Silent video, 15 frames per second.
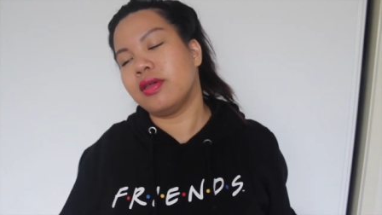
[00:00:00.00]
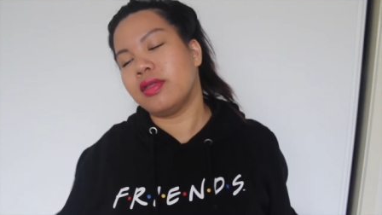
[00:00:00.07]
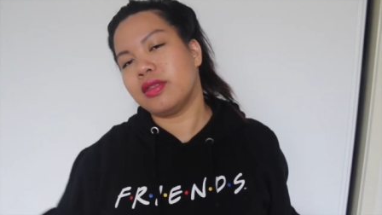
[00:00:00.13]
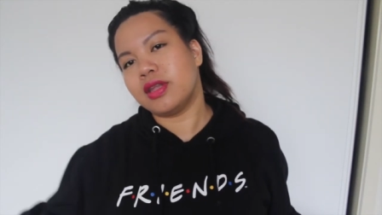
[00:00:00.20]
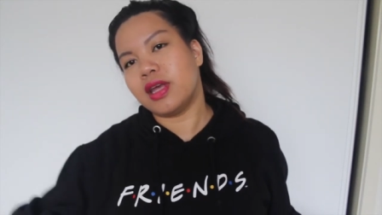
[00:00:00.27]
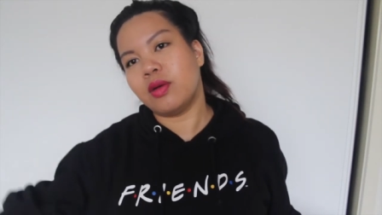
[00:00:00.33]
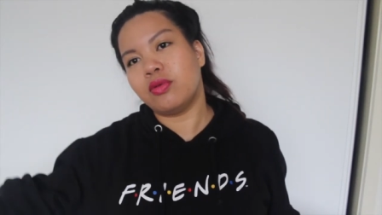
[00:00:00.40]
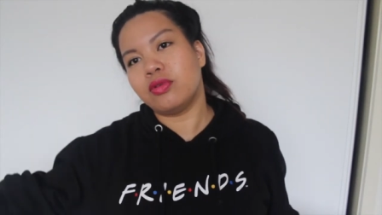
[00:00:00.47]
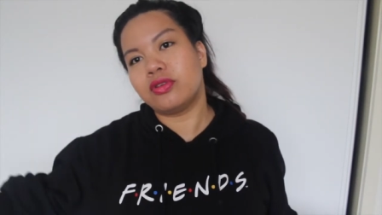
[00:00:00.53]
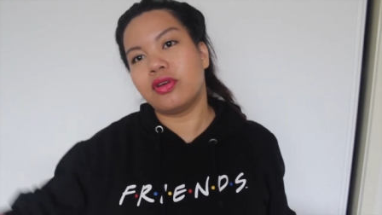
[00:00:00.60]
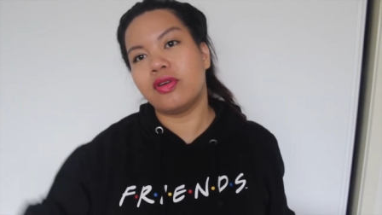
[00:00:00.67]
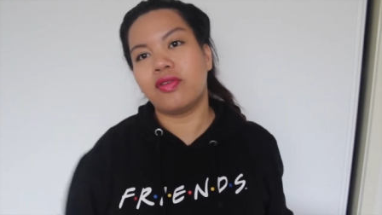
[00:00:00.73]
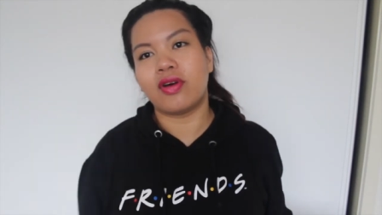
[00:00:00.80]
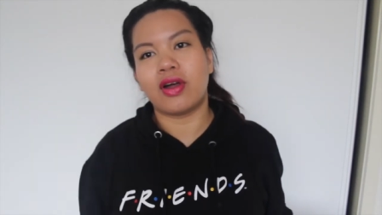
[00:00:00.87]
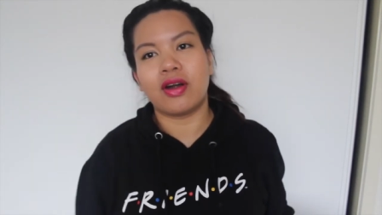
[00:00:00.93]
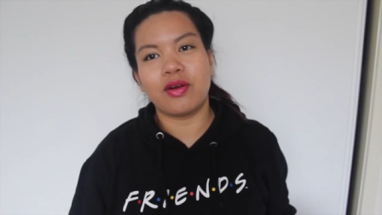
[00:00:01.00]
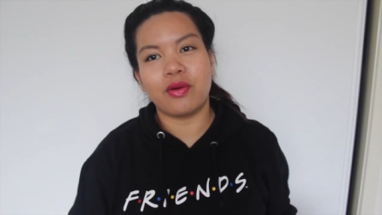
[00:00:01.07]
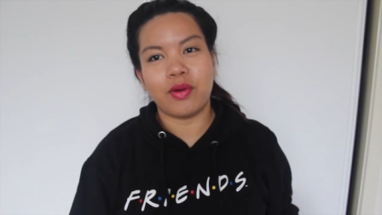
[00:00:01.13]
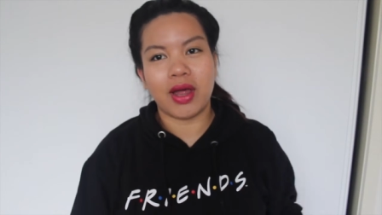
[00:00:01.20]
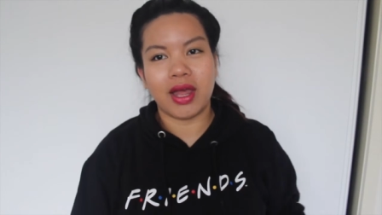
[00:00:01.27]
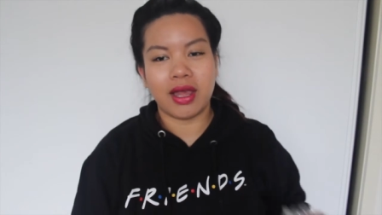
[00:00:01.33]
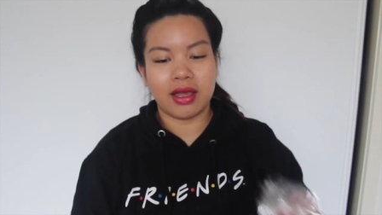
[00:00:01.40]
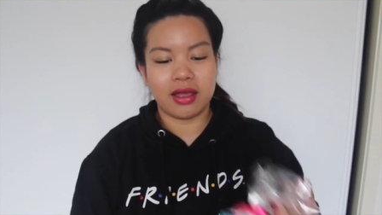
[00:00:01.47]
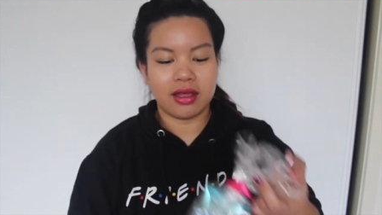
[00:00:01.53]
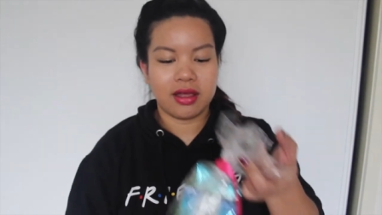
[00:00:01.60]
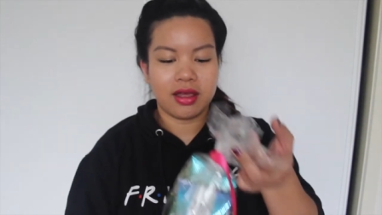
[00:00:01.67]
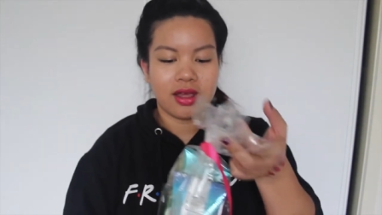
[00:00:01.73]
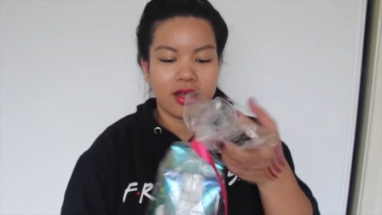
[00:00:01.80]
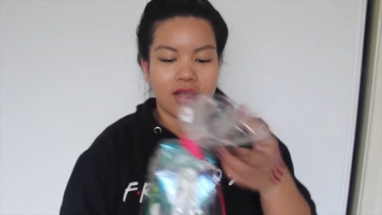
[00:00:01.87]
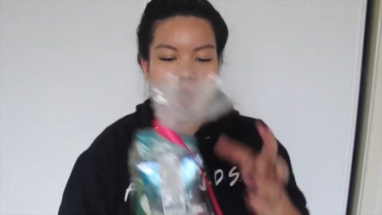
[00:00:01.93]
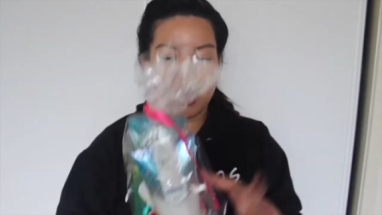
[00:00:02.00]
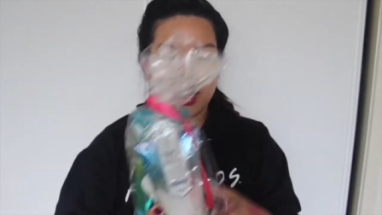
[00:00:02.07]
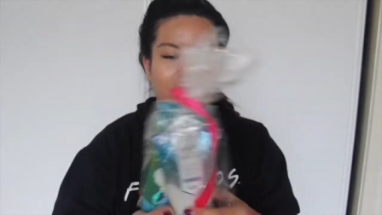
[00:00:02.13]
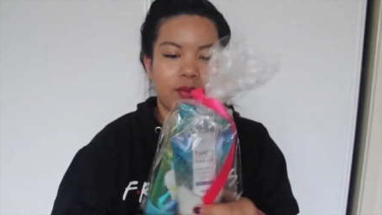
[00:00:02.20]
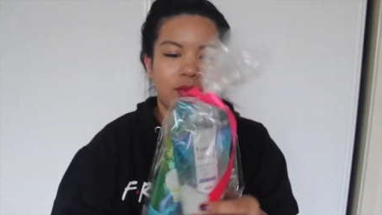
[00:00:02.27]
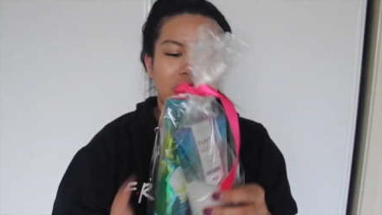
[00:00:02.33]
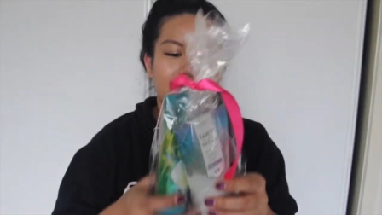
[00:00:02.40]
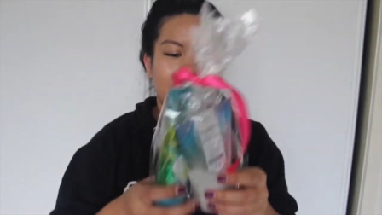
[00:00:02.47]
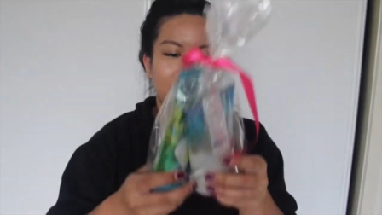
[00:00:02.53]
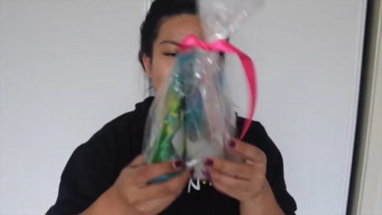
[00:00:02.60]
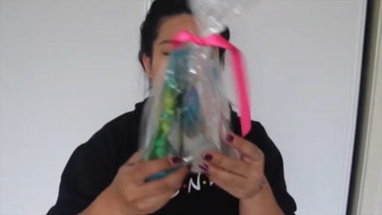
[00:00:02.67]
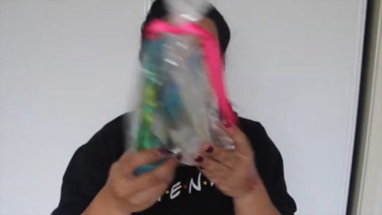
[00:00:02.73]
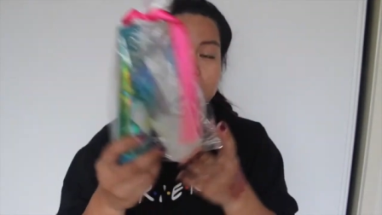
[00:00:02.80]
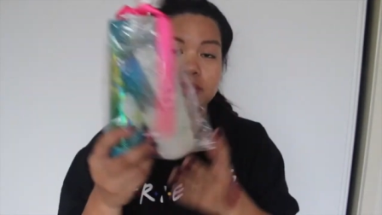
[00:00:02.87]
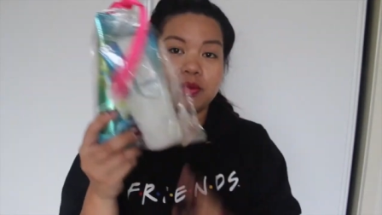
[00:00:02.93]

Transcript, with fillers: The table's too far away. Um, is